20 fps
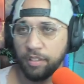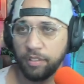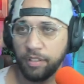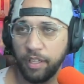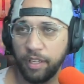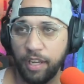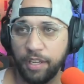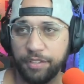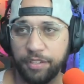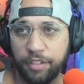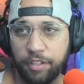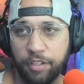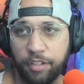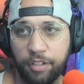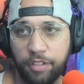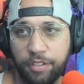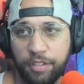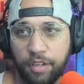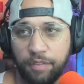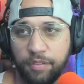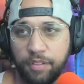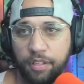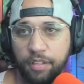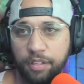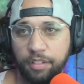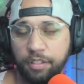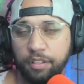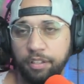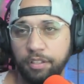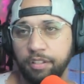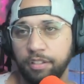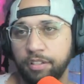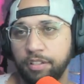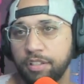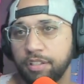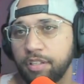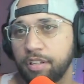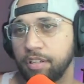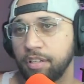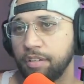like as a nurse, I've done good
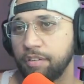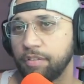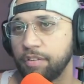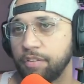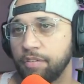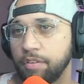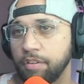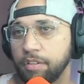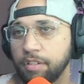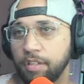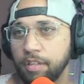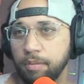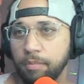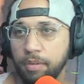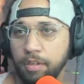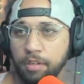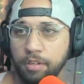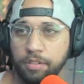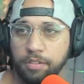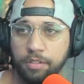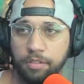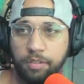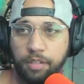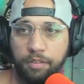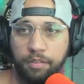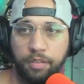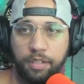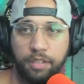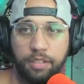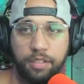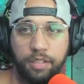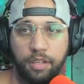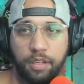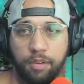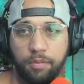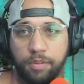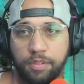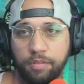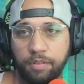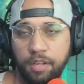just getting it for the first time, but also never get sick. I
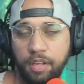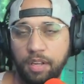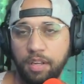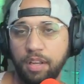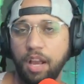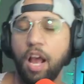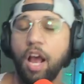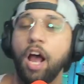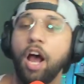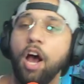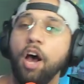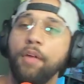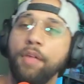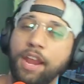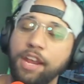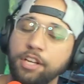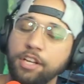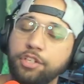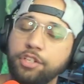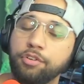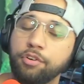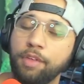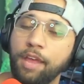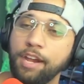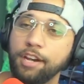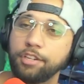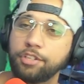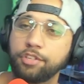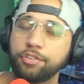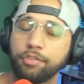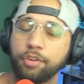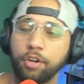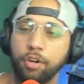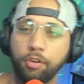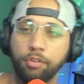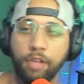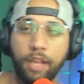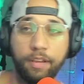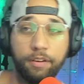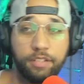wasn't. Oh, that is true. That is true.
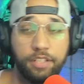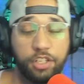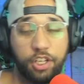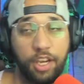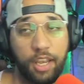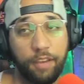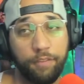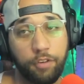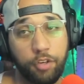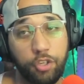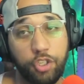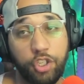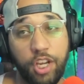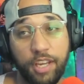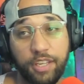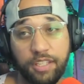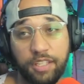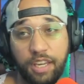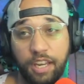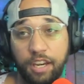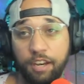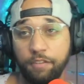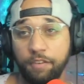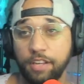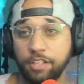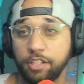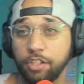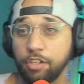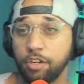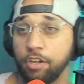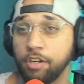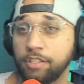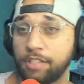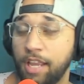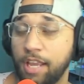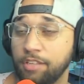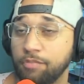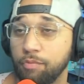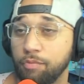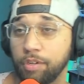Like shit, you're just getting it as a nurse.
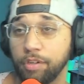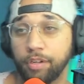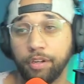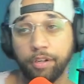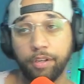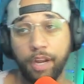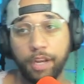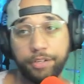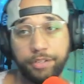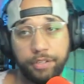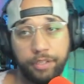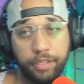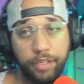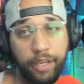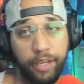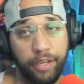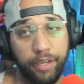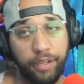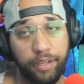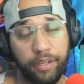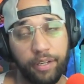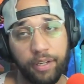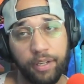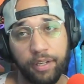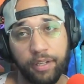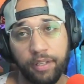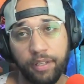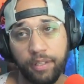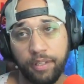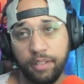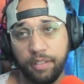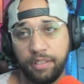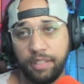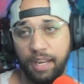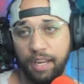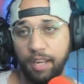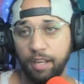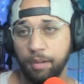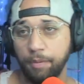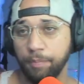That's really good, actually. Yeah.
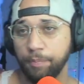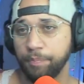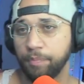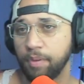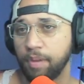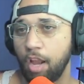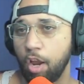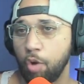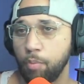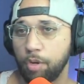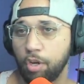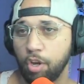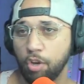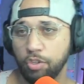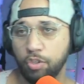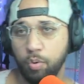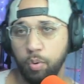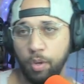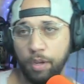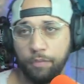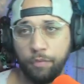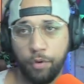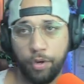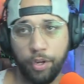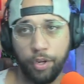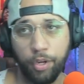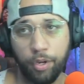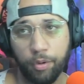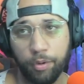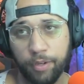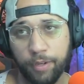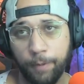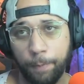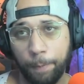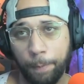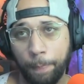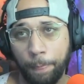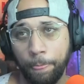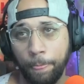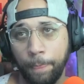Damn. I hope it goes quick for you.
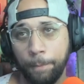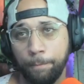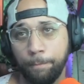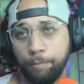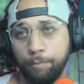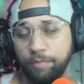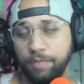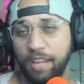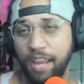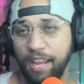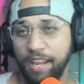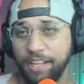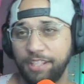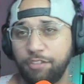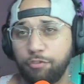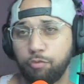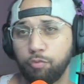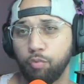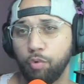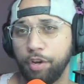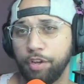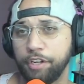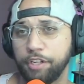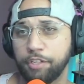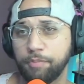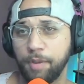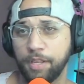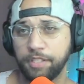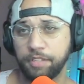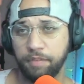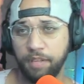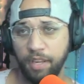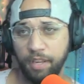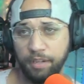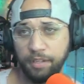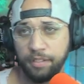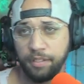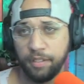Yeah, it's really expensive, Ken.